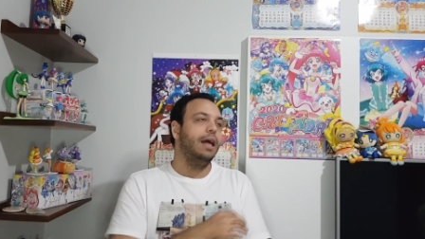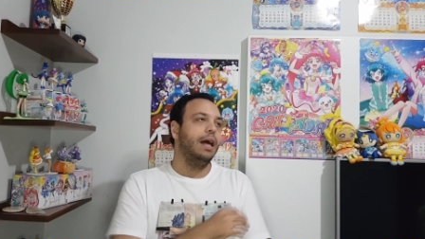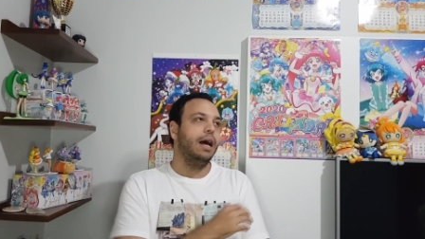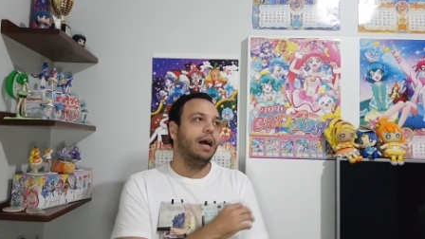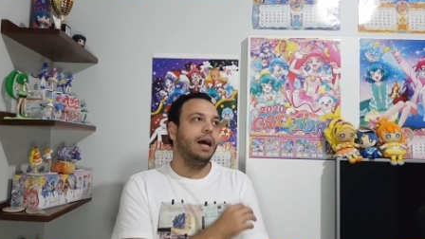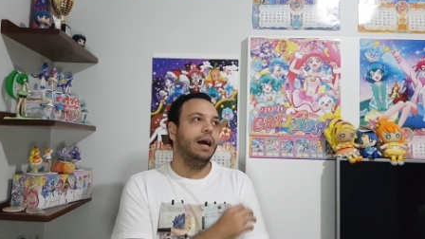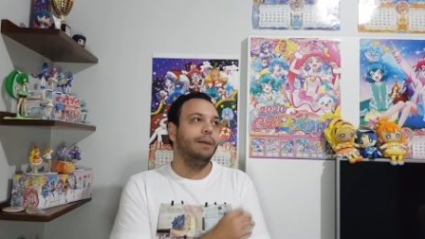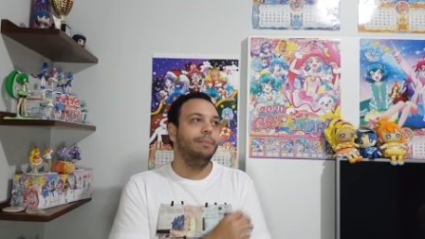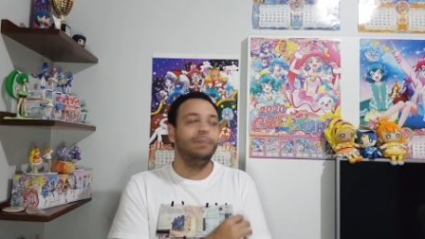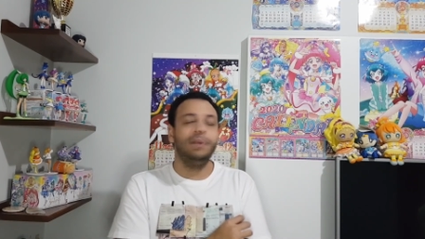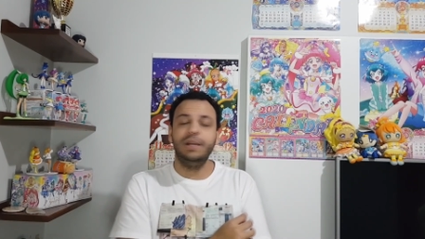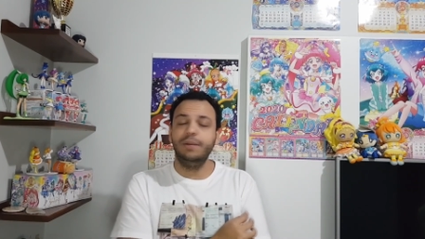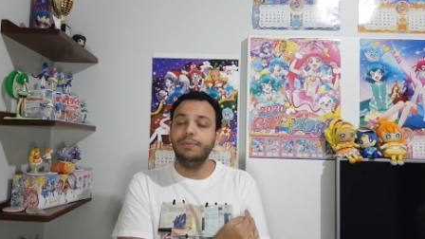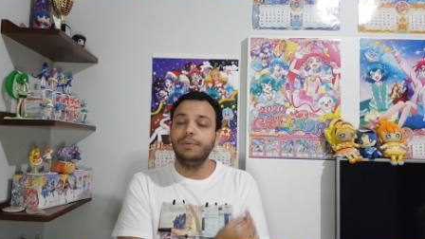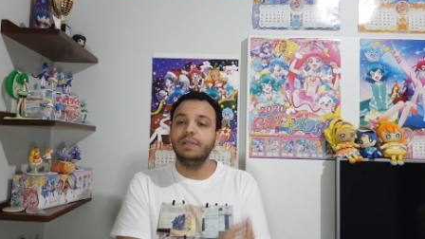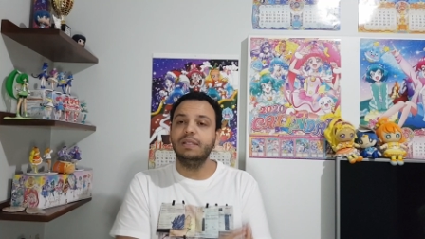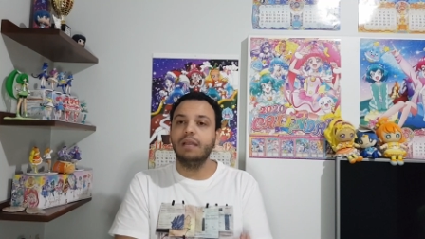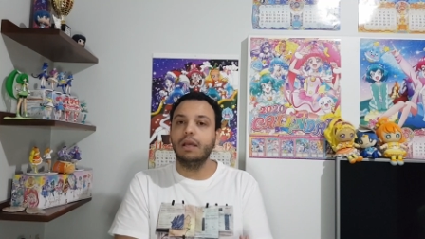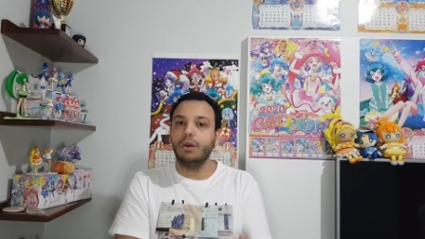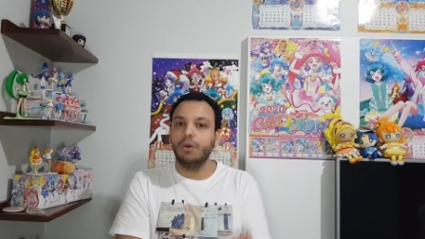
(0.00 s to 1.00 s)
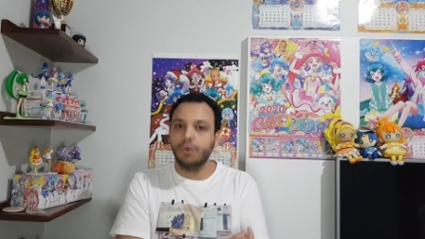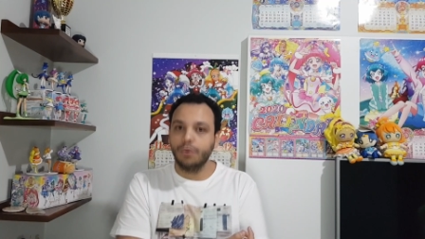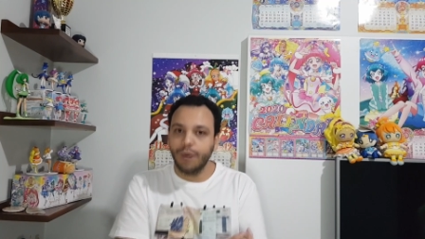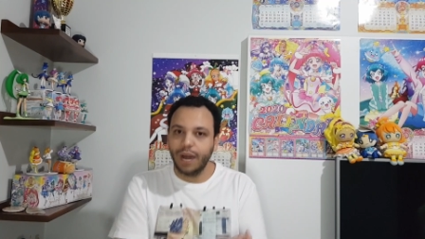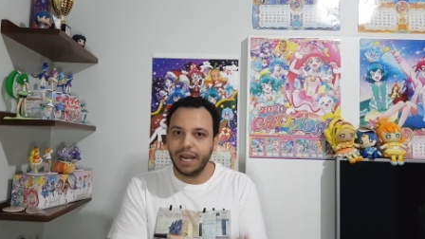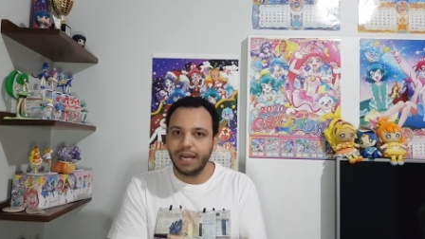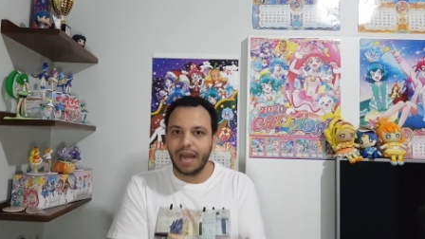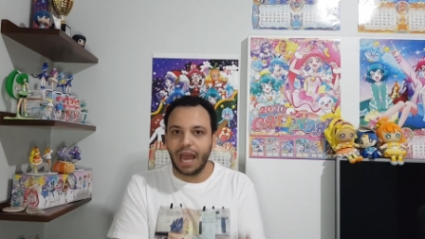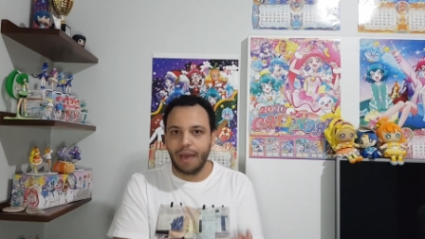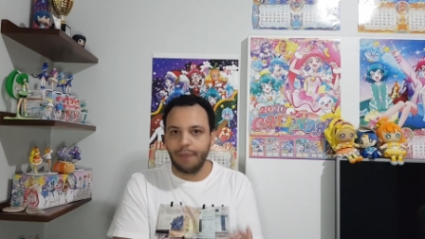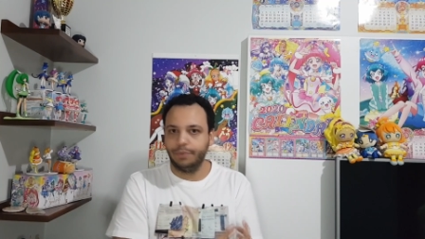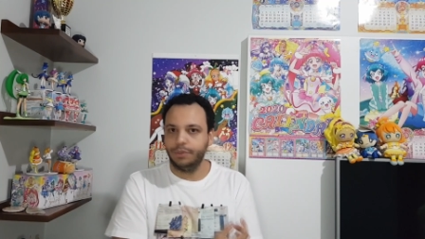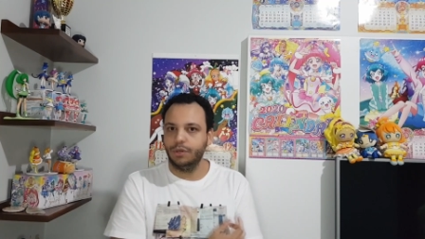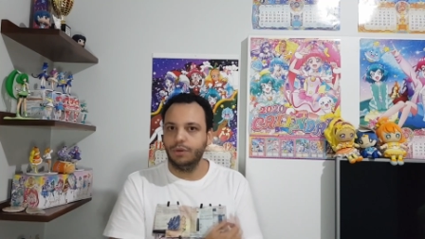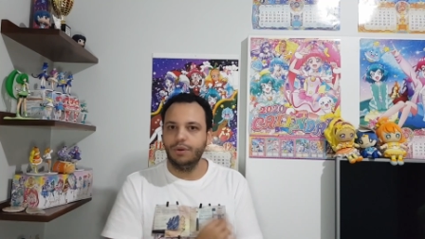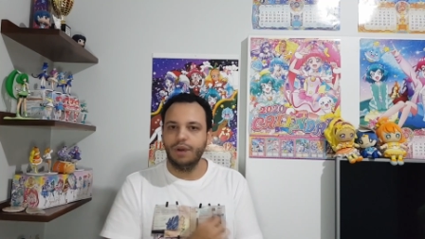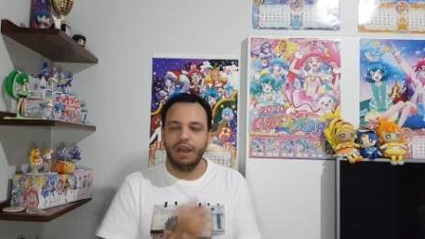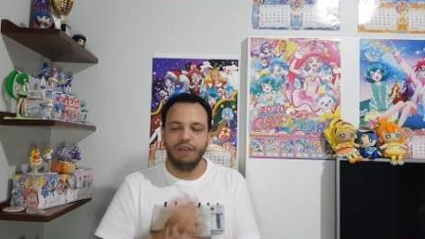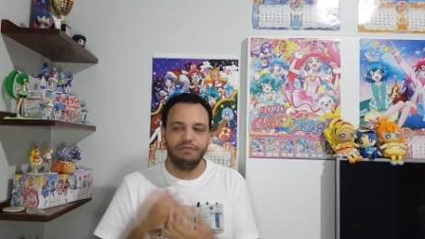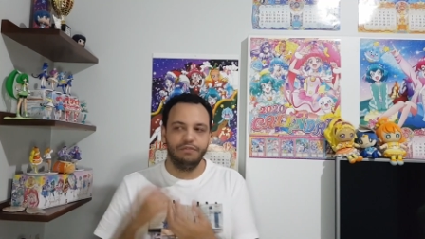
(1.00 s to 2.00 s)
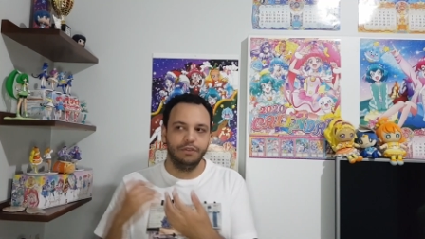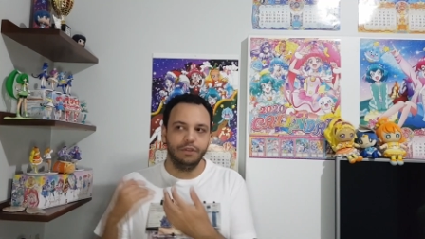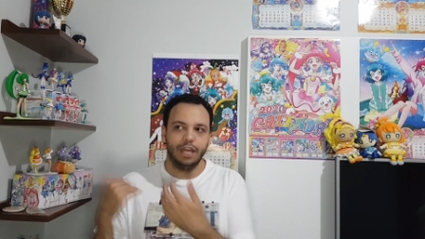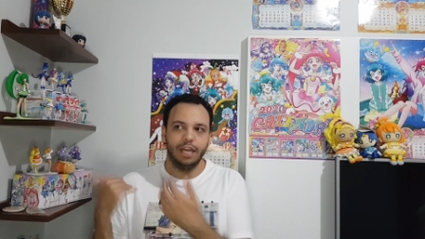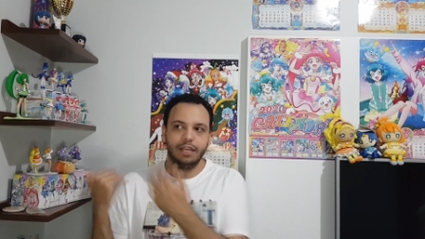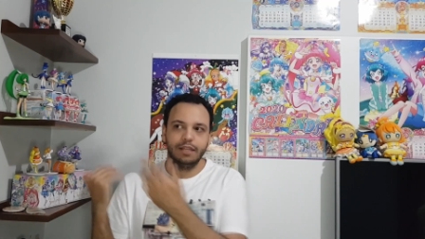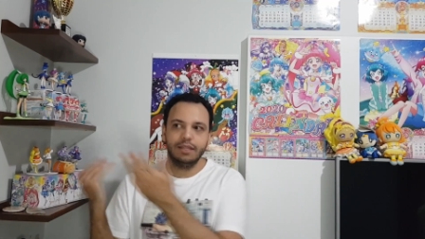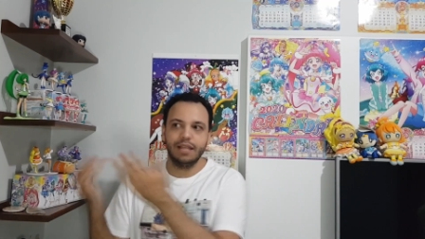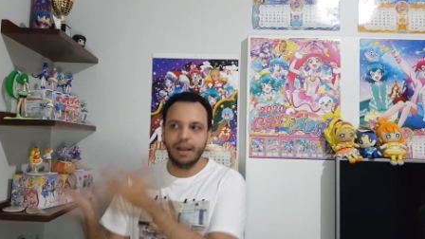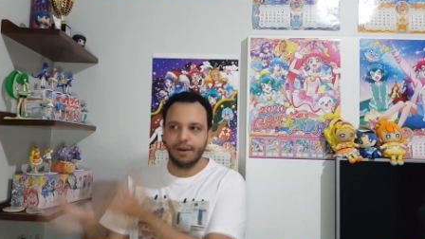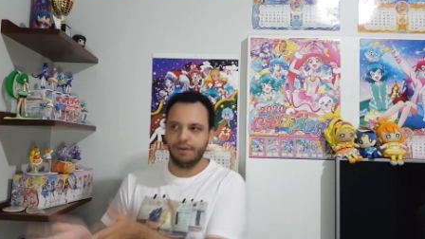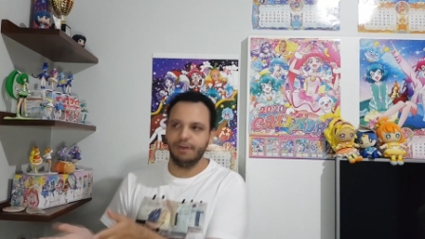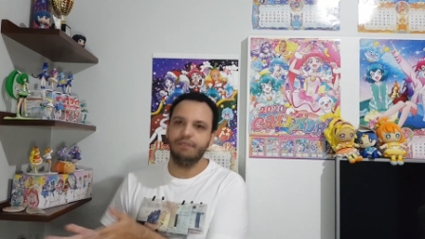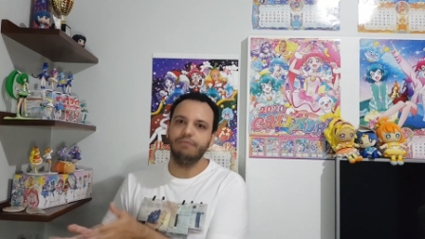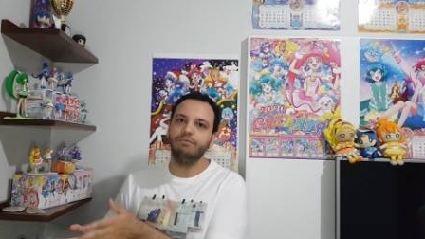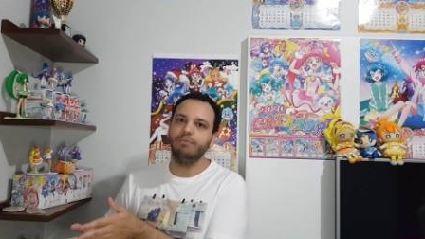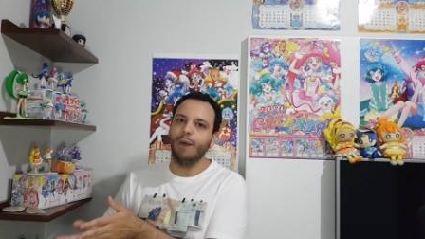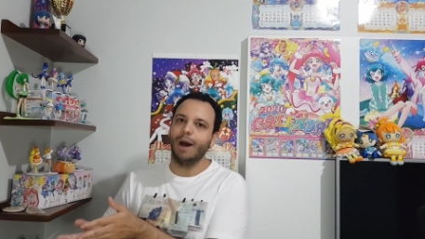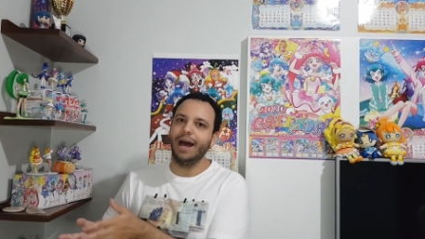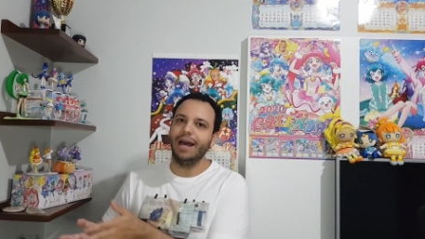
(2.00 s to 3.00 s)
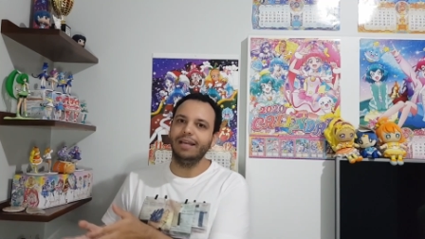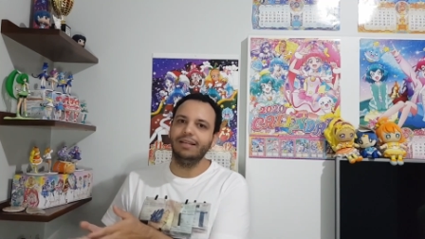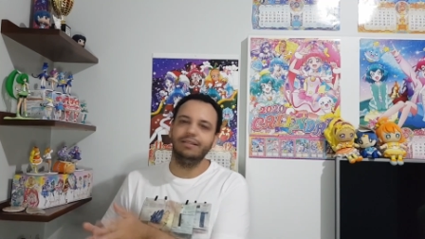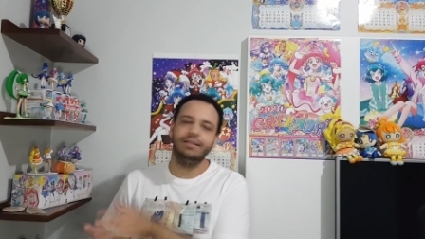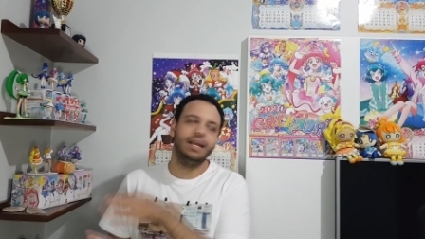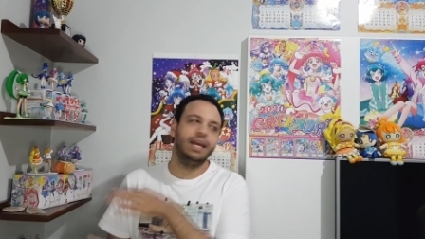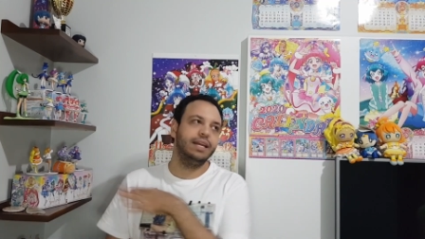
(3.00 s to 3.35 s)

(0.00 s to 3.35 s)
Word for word: But it was a great episode, I feel like, narrative-wise.